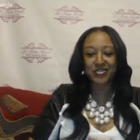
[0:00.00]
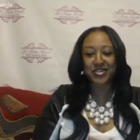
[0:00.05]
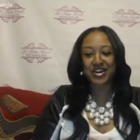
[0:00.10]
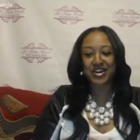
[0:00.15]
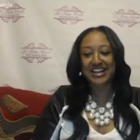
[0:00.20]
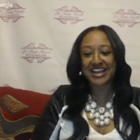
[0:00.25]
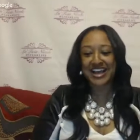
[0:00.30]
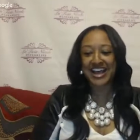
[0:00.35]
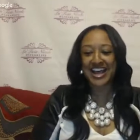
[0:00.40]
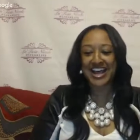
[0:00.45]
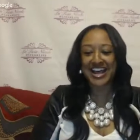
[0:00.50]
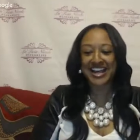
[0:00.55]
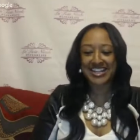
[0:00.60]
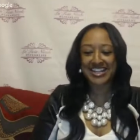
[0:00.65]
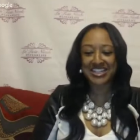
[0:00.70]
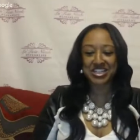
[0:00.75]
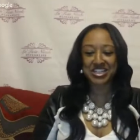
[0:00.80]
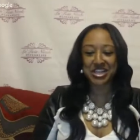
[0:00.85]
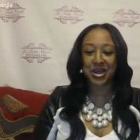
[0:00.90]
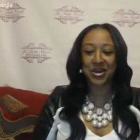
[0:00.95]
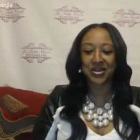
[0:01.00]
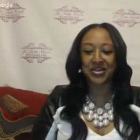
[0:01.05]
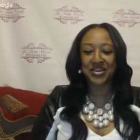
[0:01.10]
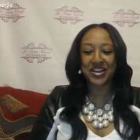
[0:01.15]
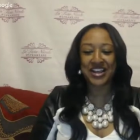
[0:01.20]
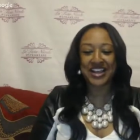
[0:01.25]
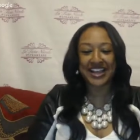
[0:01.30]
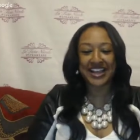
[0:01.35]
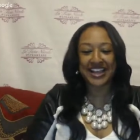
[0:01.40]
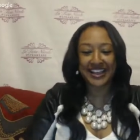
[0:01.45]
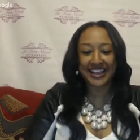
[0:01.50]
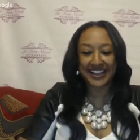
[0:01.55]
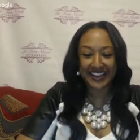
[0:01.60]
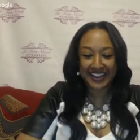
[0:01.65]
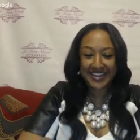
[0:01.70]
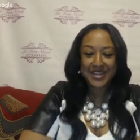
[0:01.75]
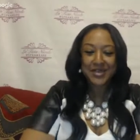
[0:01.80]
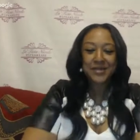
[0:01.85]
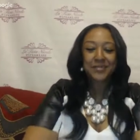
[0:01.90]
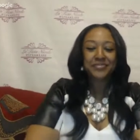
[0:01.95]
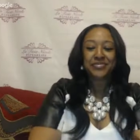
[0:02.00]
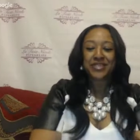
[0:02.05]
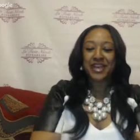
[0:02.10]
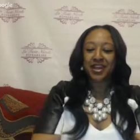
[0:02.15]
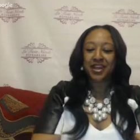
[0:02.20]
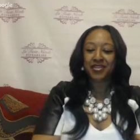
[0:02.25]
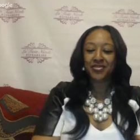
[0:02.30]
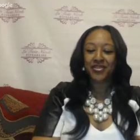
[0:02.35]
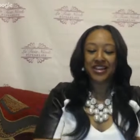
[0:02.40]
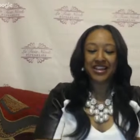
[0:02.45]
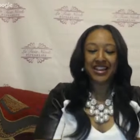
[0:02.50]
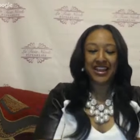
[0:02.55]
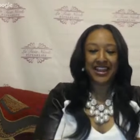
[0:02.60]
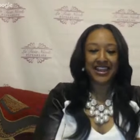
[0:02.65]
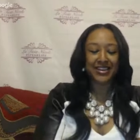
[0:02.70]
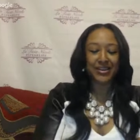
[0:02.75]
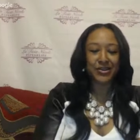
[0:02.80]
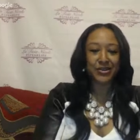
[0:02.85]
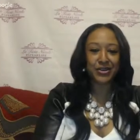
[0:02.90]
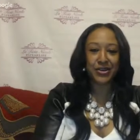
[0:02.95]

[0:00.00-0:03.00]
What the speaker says: God. So I feel like,